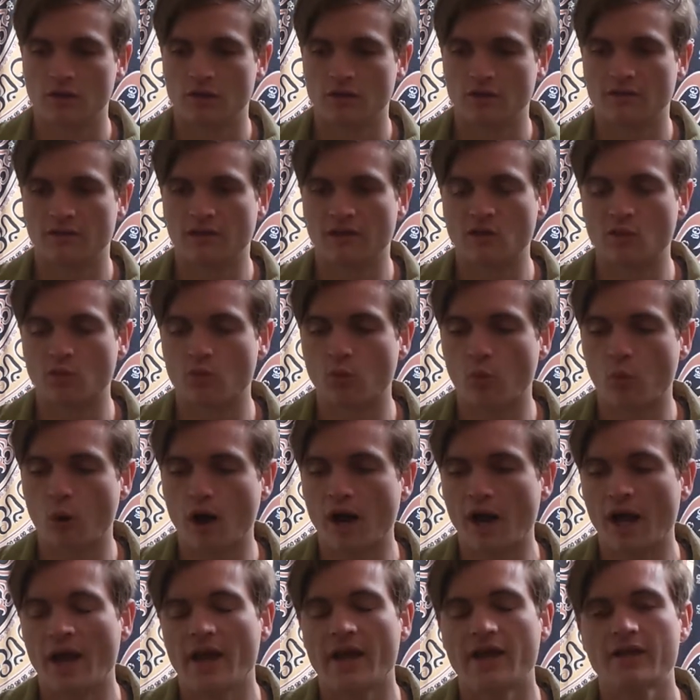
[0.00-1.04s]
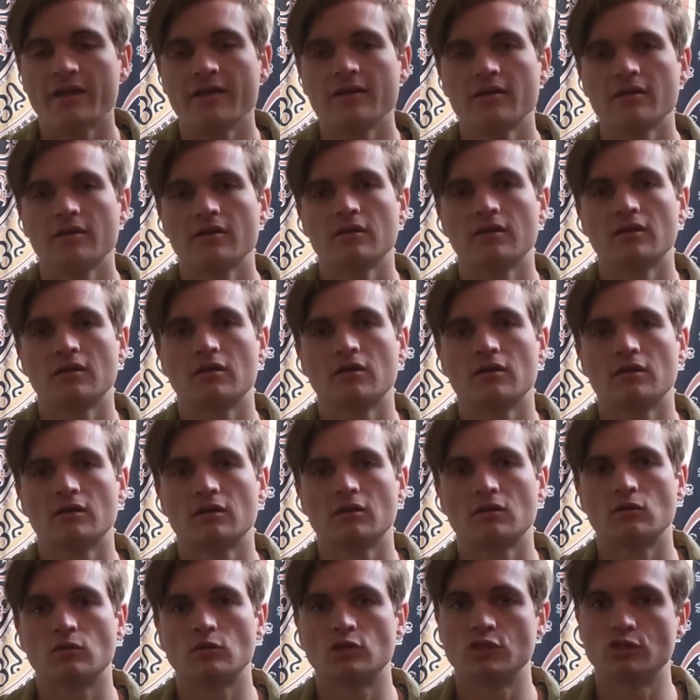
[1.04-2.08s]
then why
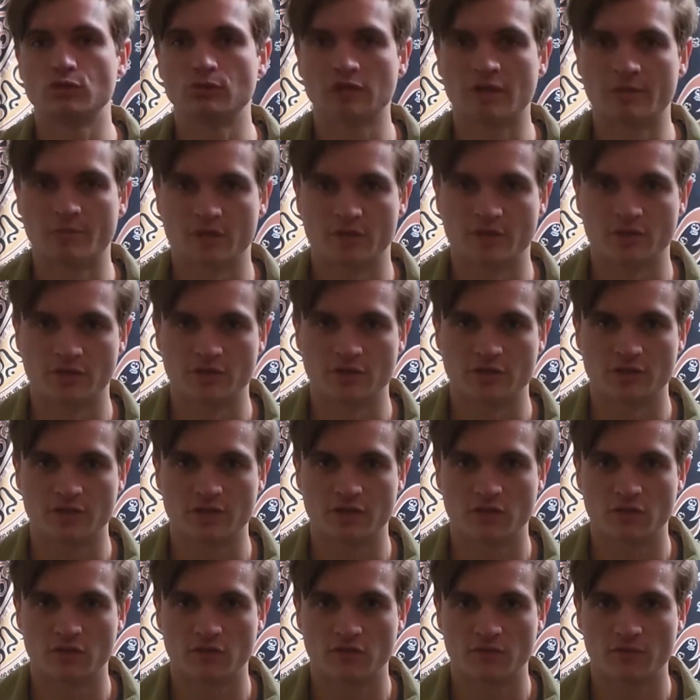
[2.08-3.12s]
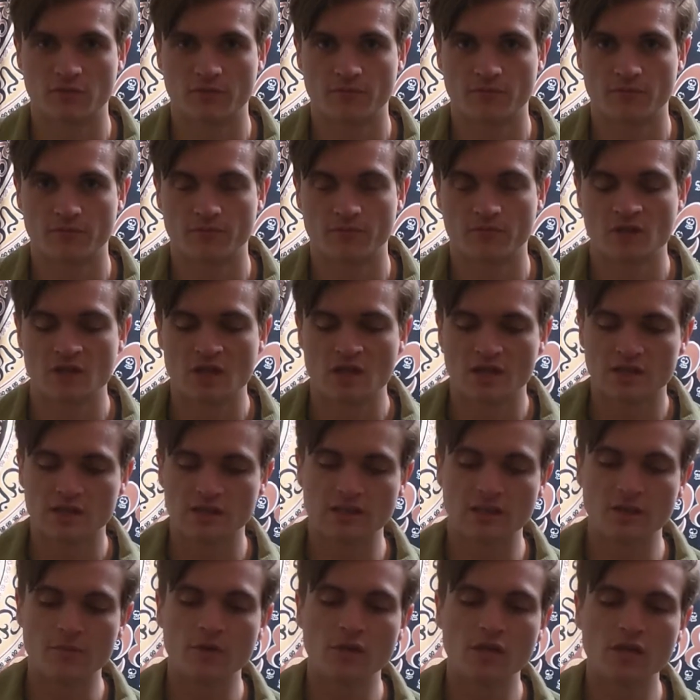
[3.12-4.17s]
would you limit yourself?
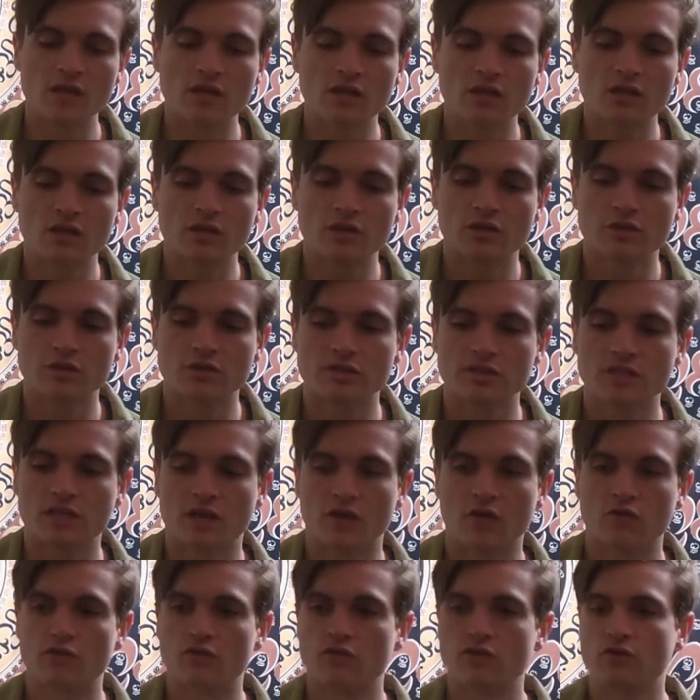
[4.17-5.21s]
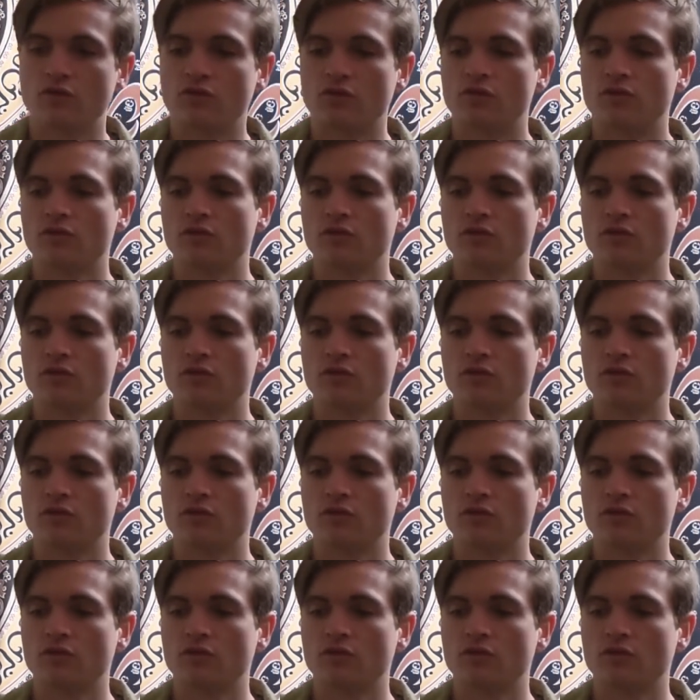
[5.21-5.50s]
Limiting yourself,